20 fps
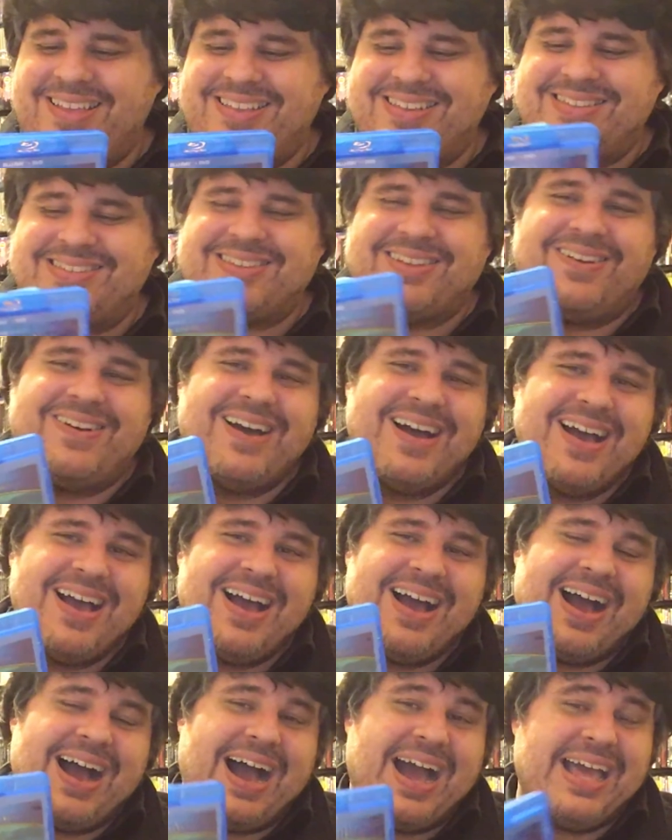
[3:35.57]
So,
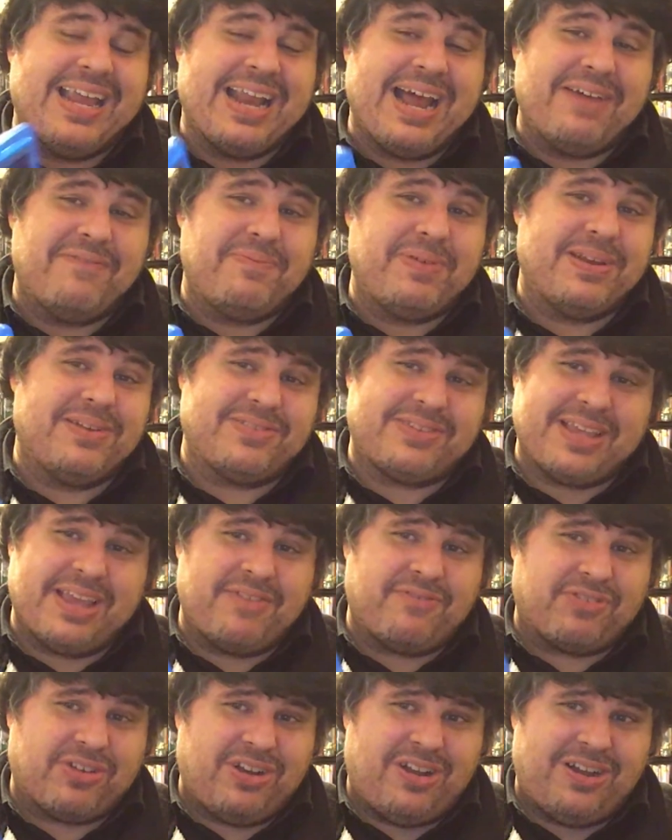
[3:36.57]
and I've been
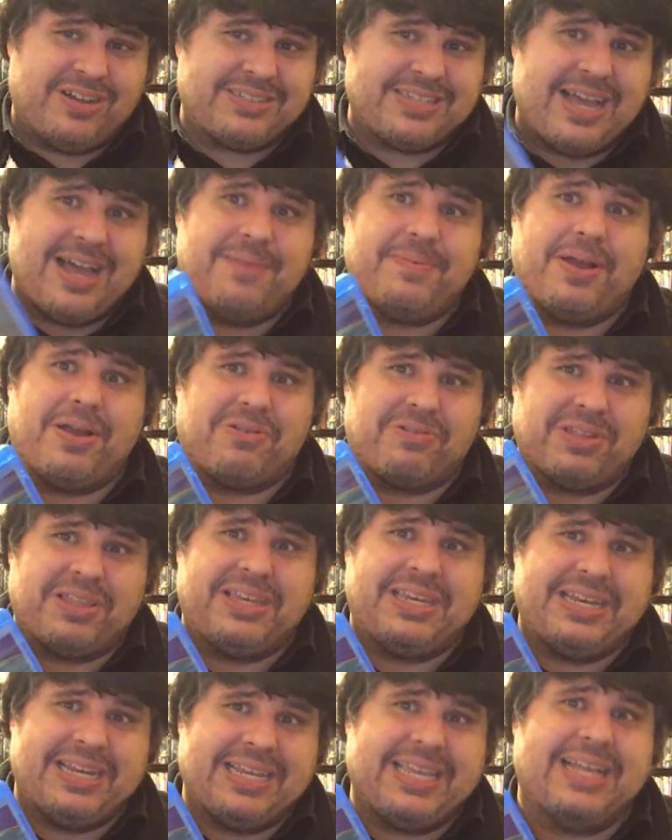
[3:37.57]
saying for a long time, I really
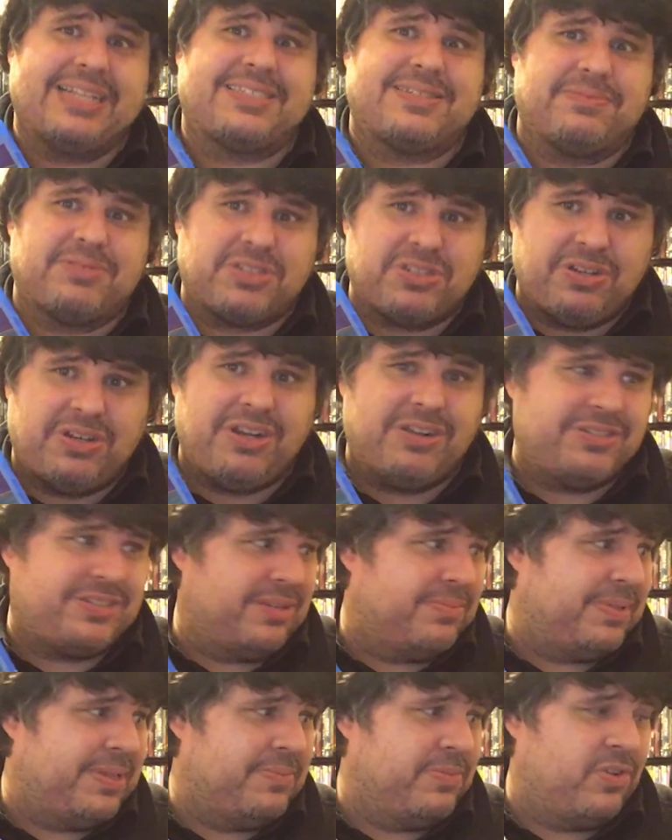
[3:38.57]
need to get some Studio
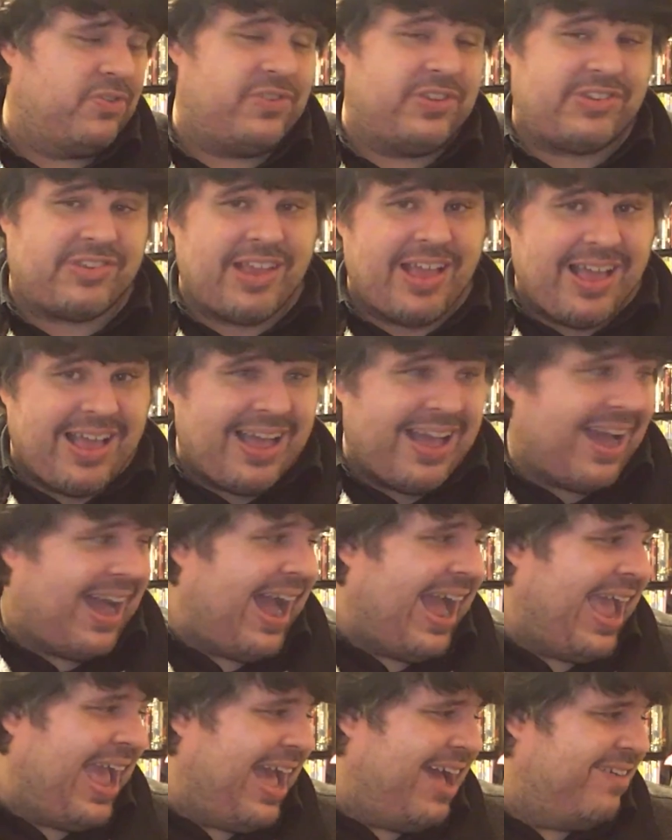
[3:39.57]
Ghibli movies.
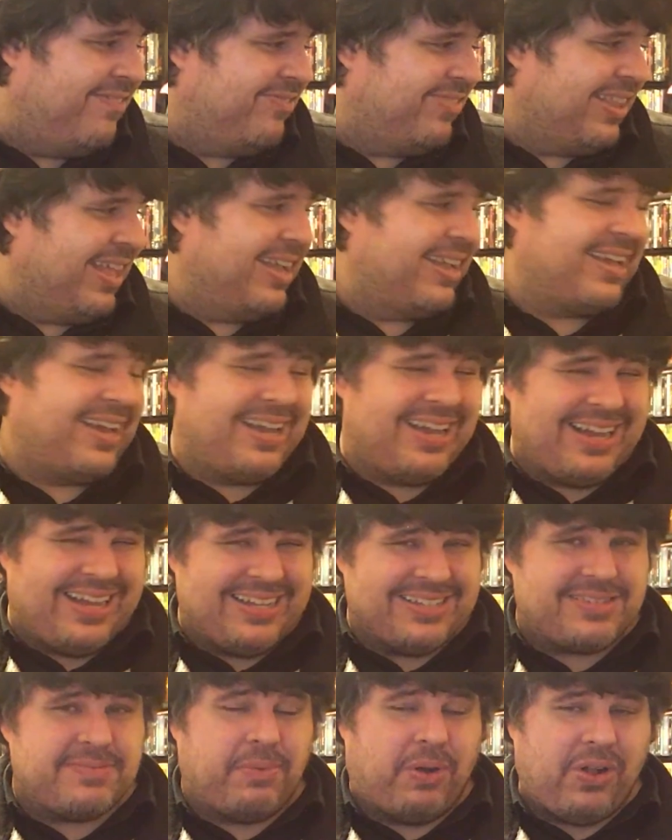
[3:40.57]
I have like
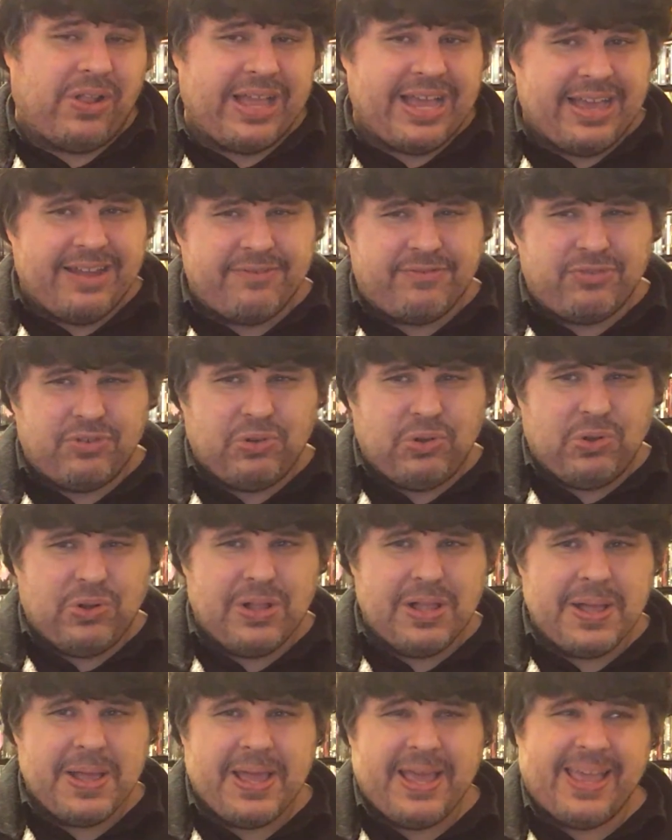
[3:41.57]
a small
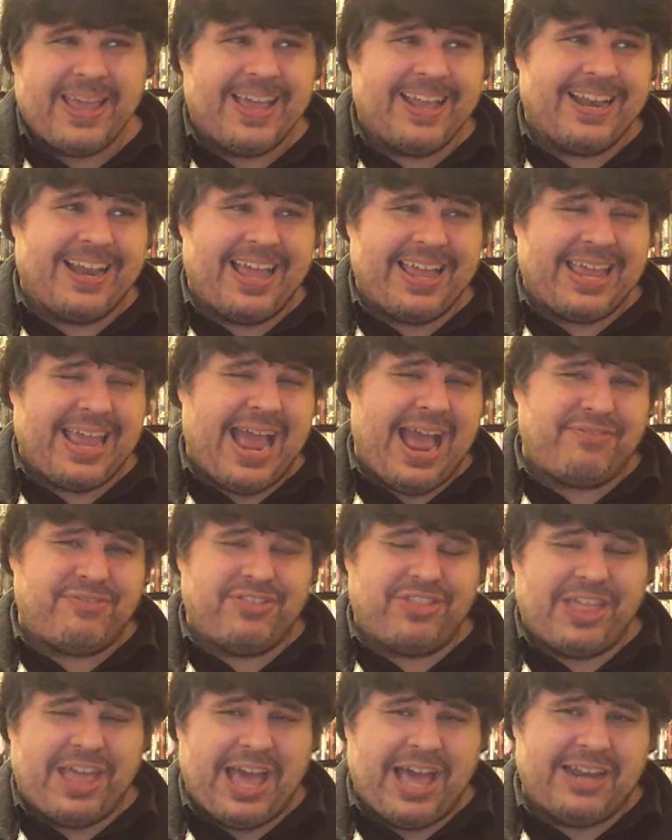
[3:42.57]
handful, and like half
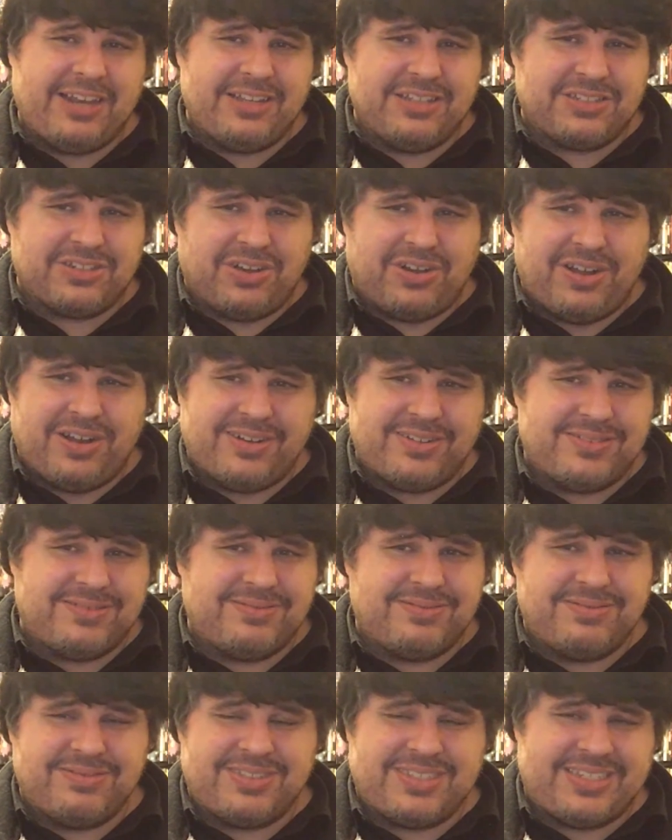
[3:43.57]
of that is on
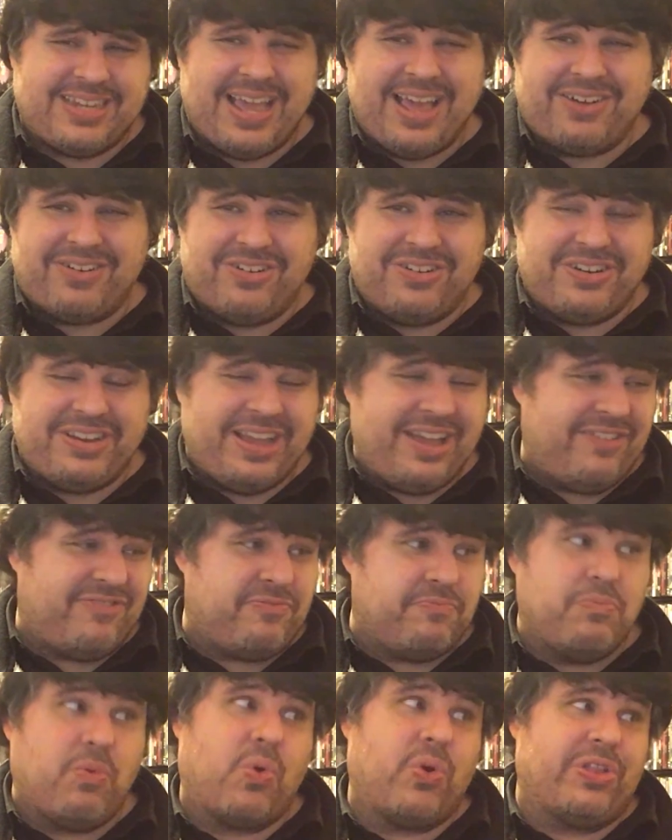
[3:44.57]
standard
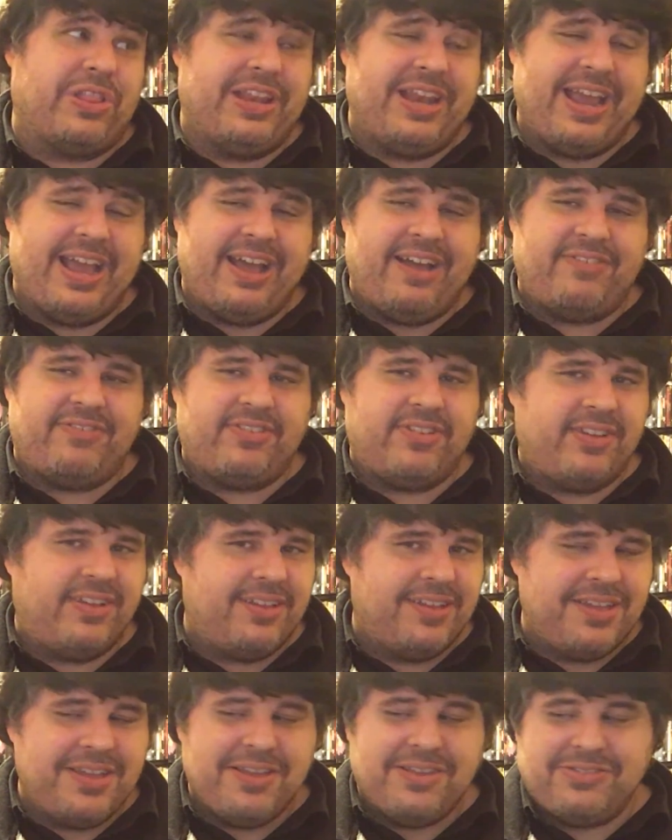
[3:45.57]
def, more than half.
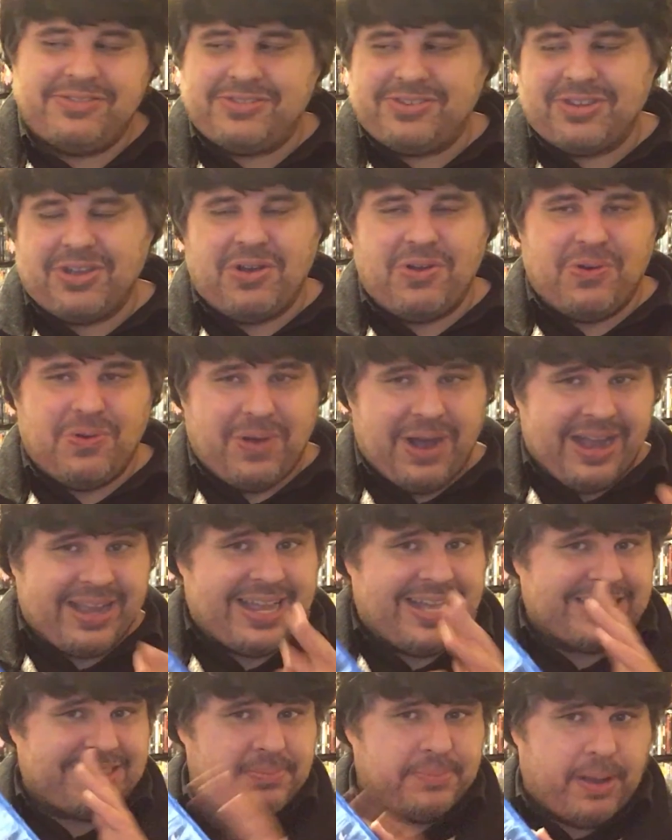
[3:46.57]
So I
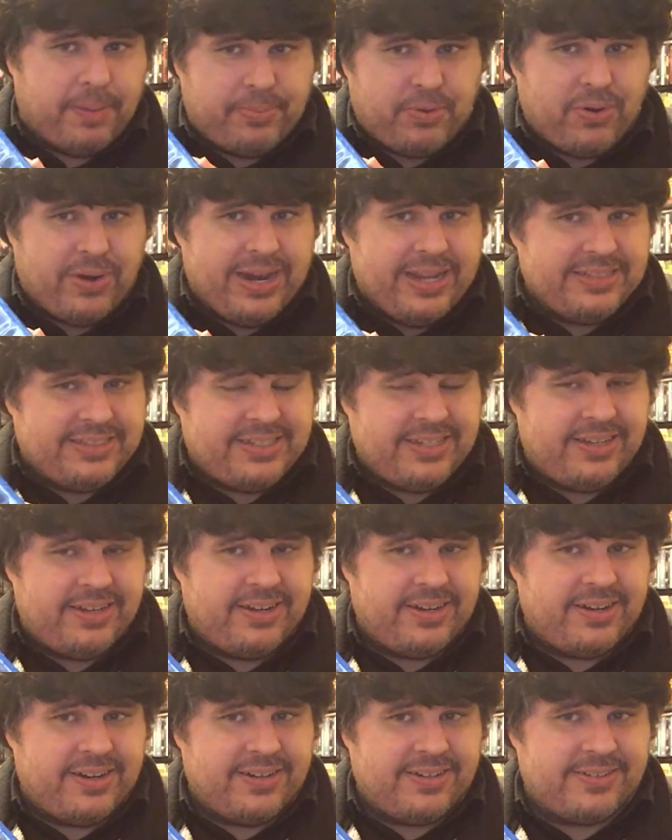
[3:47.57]
got some upgrades
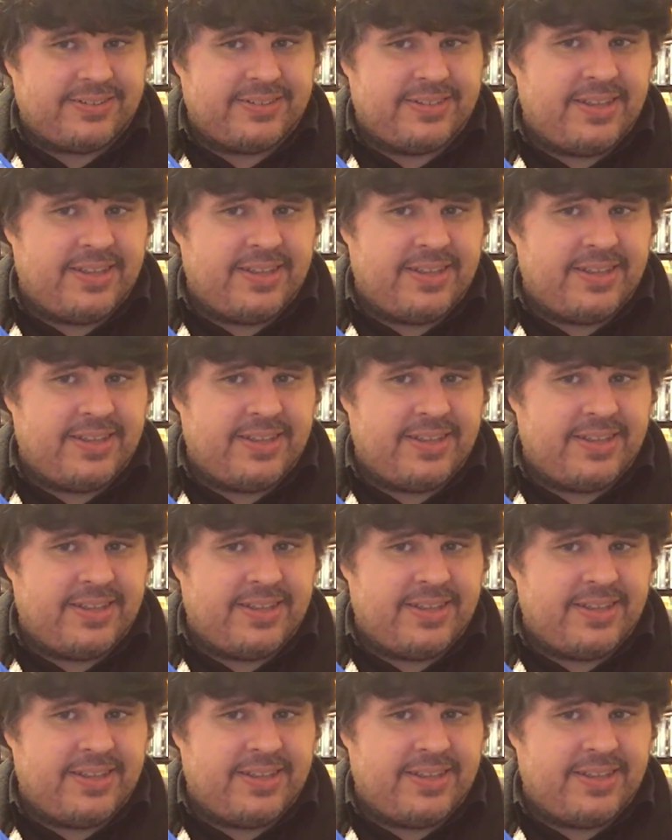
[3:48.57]
here.